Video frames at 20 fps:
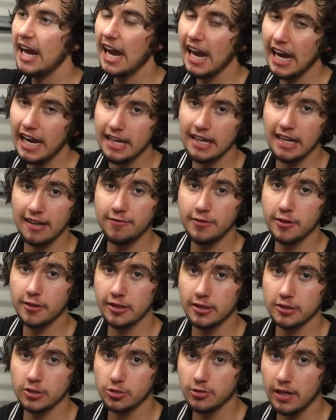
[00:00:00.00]
And if you're
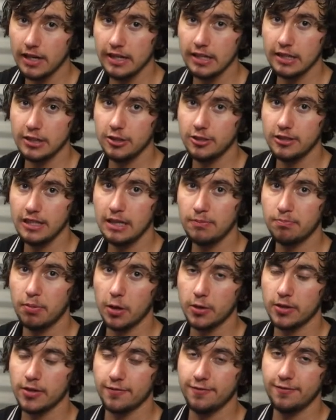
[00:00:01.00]
in Australia, you need
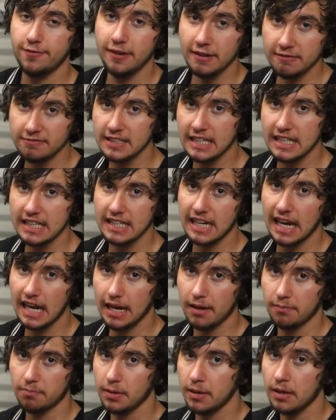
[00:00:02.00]
both a 15
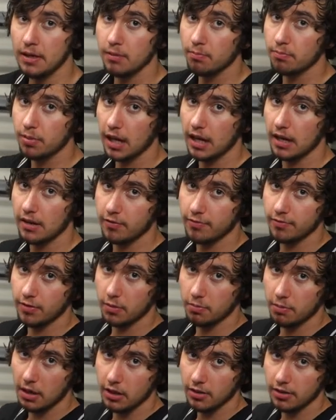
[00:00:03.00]
amp plug
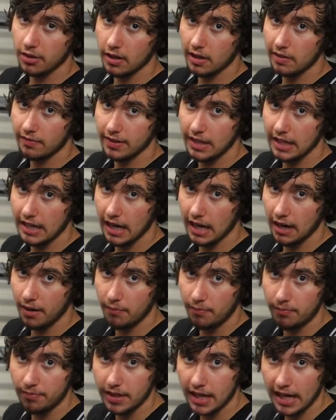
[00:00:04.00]
for both of the
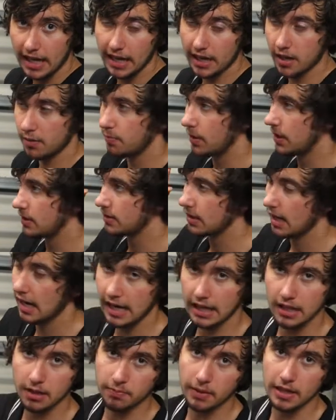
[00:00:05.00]
air compressor
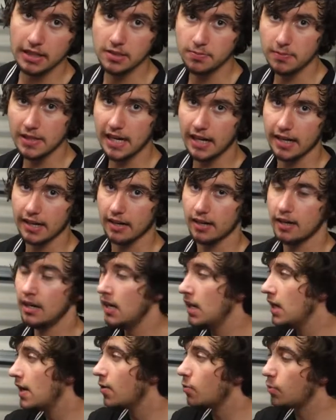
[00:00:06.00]
and the plasma cutter.
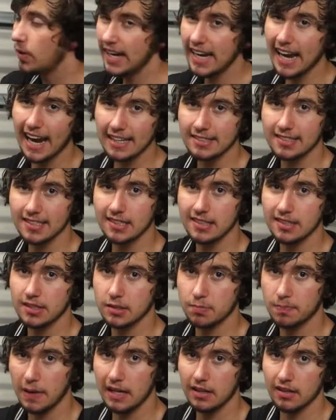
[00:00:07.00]
We had to
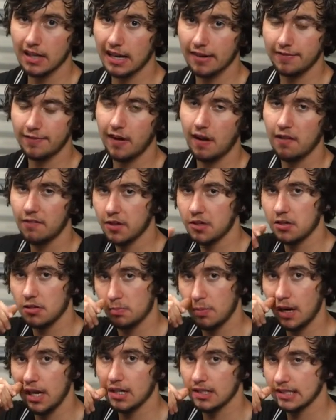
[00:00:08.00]
spend like
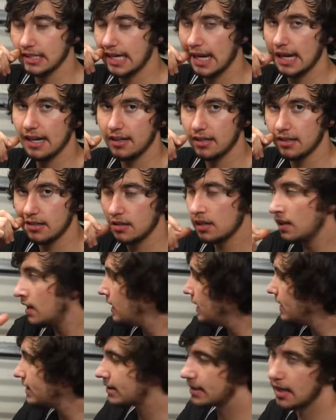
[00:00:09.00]
$500 getting
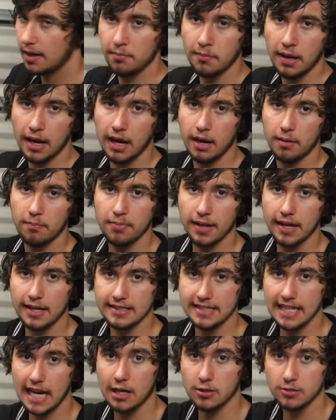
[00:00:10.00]
some
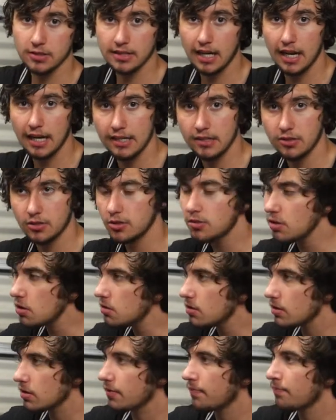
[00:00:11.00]
plugs outside
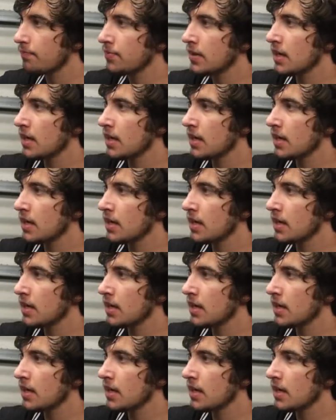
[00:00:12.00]
installed.